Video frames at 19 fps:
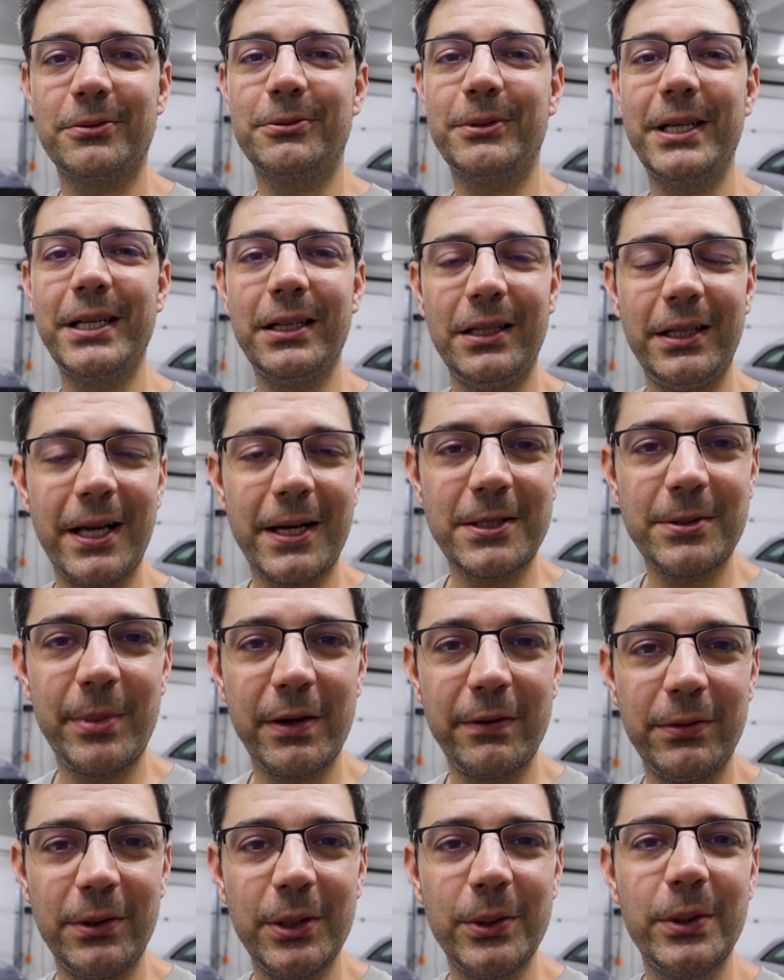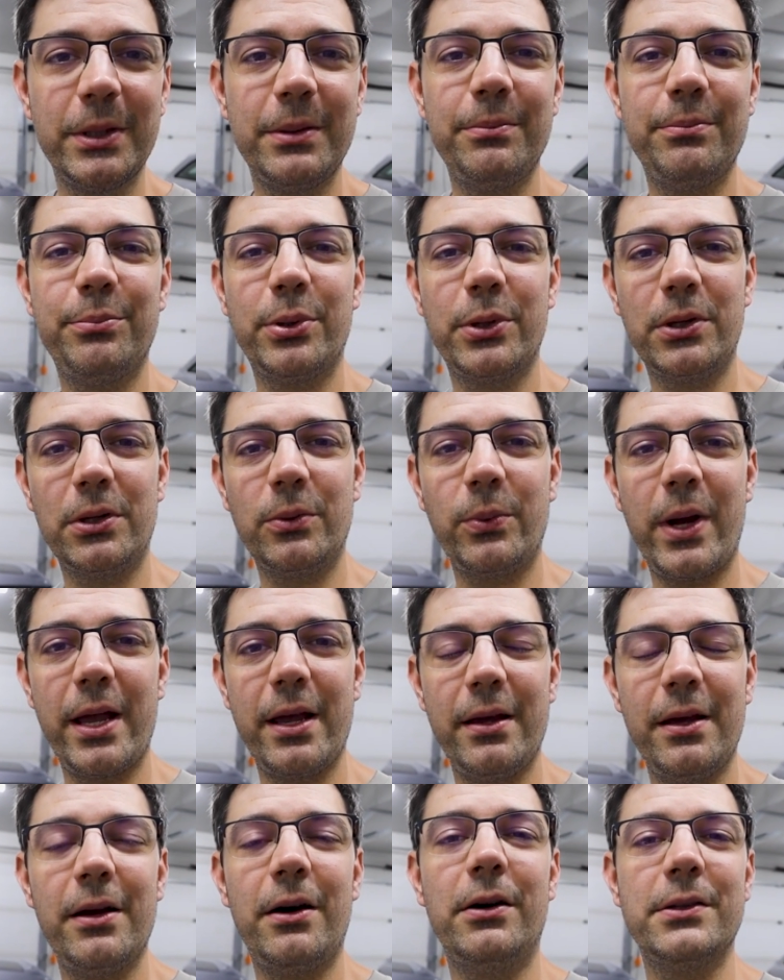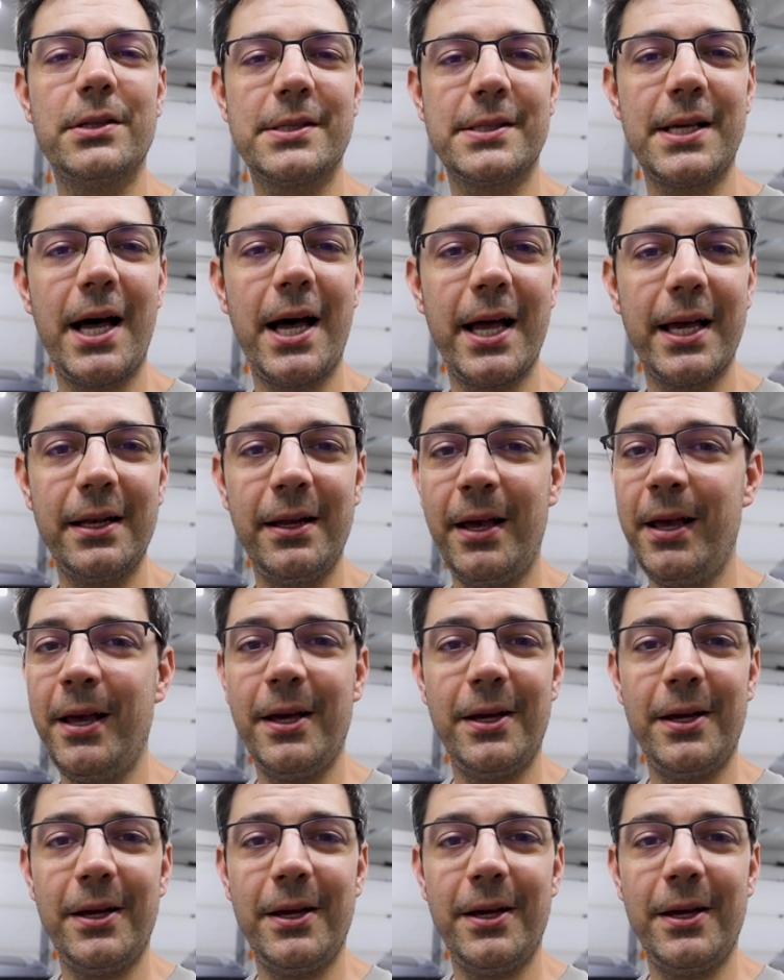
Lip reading: recollect my fluid, put it away on the side.